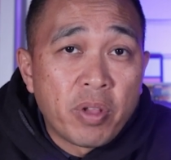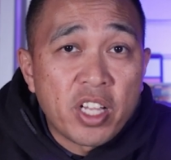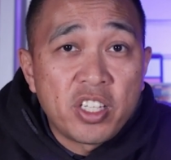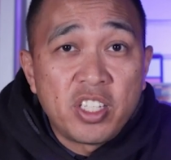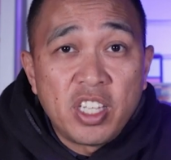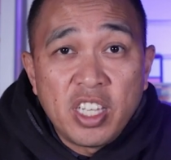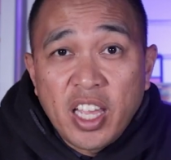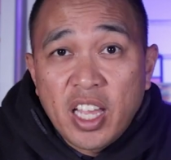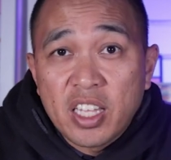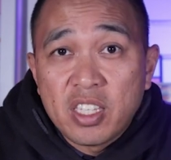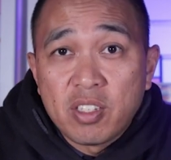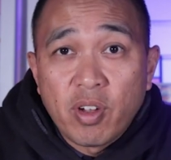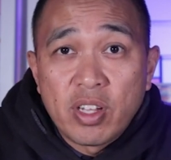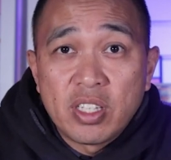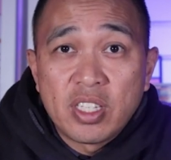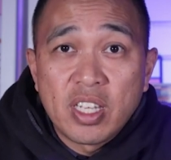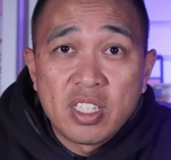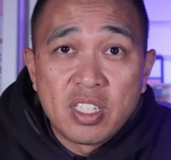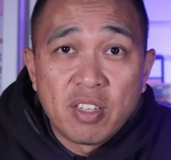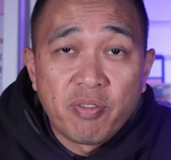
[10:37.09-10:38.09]
plus you get to
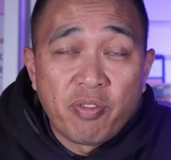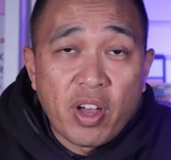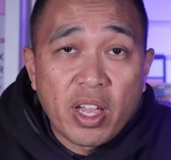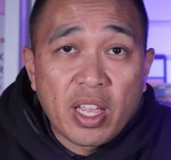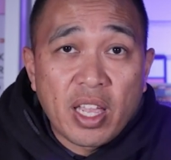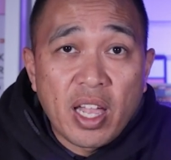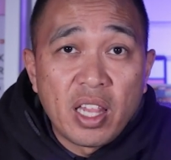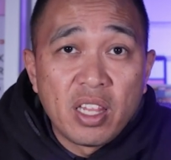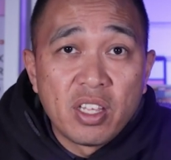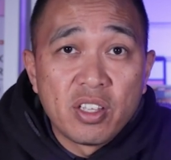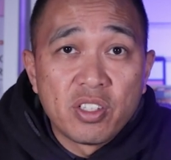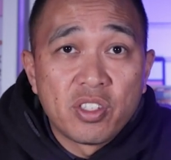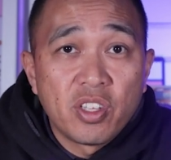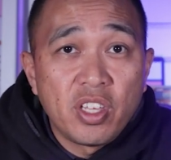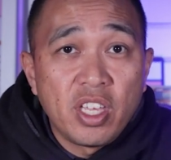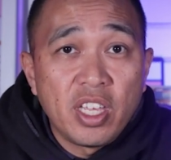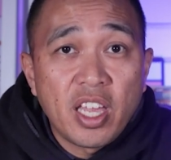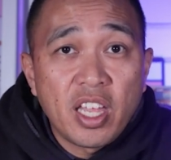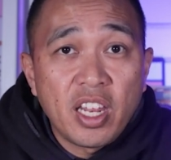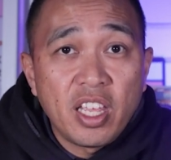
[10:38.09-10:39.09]
identify colors,
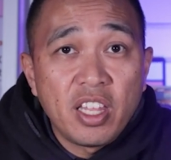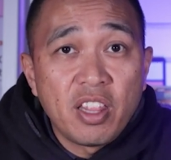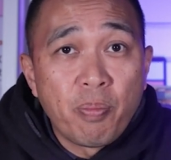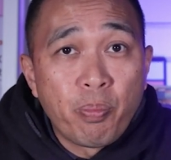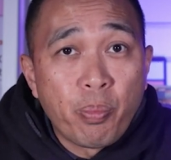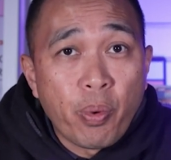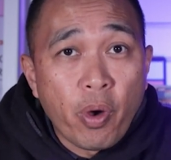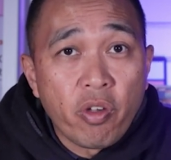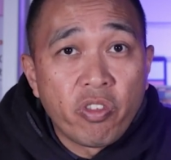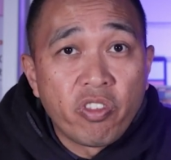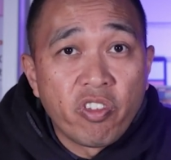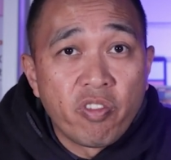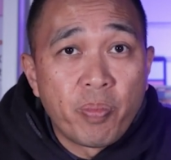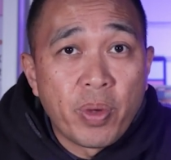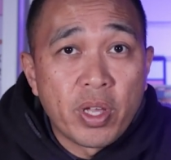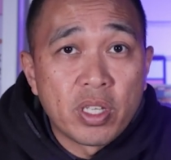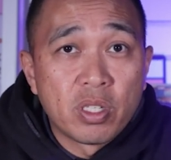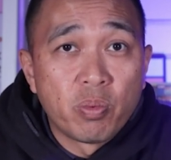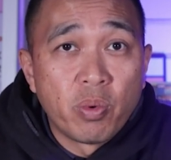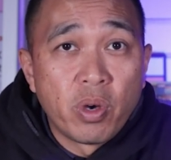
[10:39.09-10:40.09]
so you're getting the both of
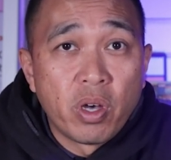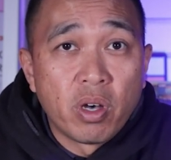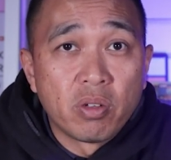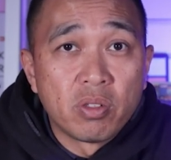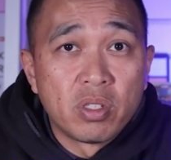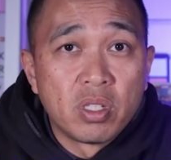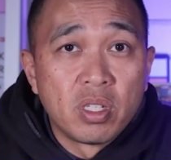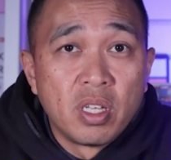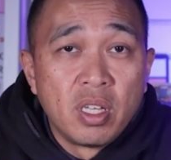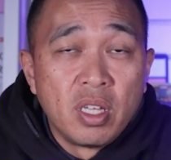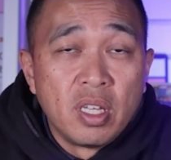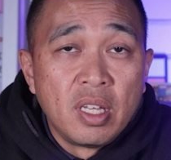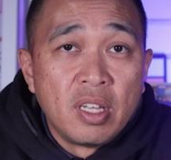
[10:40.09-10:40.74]
best worlds.